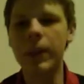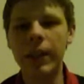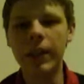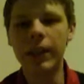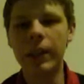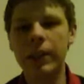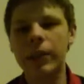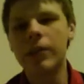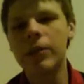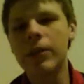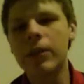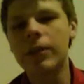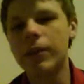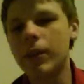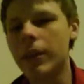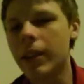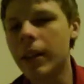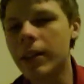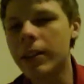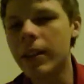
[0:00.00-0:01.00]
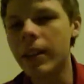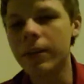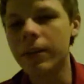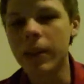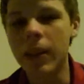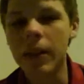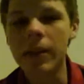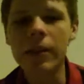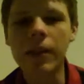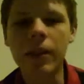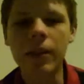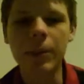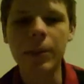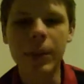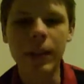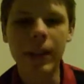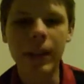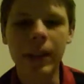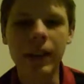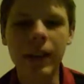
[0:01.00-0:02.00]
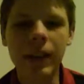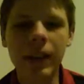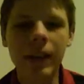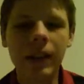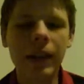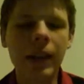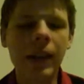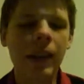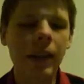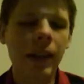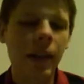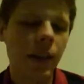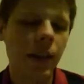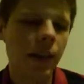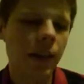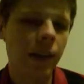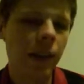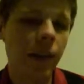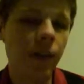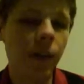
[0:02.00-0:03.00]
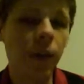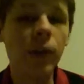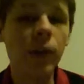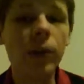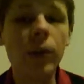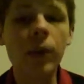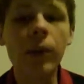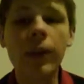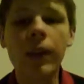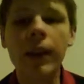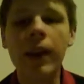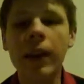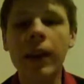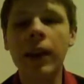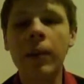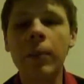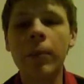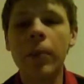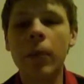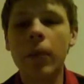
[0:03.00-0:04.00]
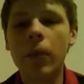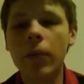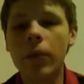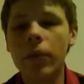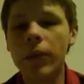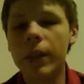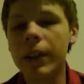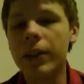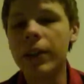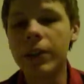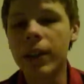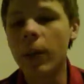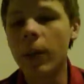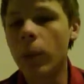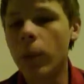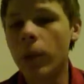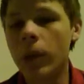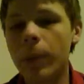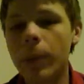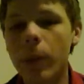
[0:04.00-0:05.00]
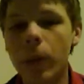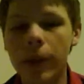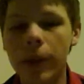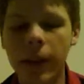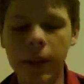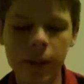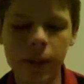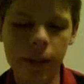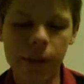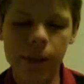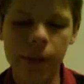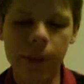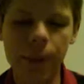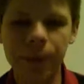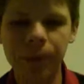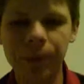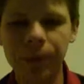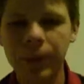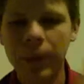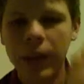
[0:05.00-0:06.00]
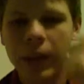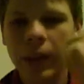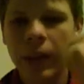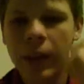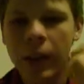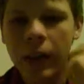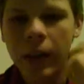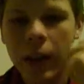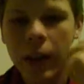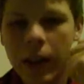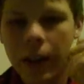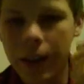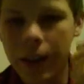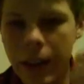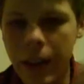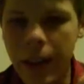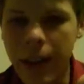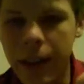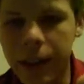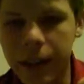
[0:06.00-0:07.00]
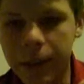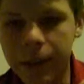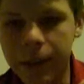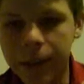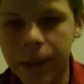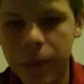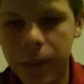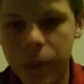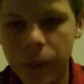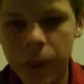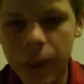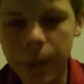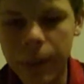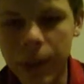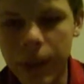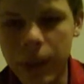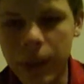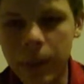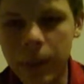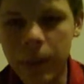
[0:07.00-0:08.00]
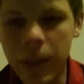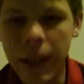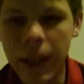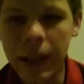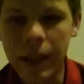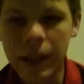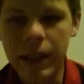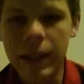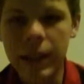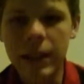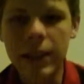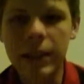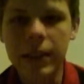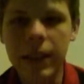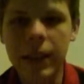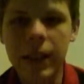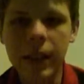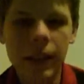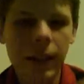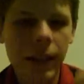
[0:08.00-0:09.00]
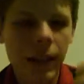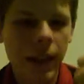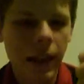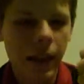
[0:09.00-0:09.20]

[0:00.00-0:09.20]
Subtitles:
beginners. If you guys have not started playing, if you're new to the game, figures I want to point out to you. The Atom from the Blackest Night set.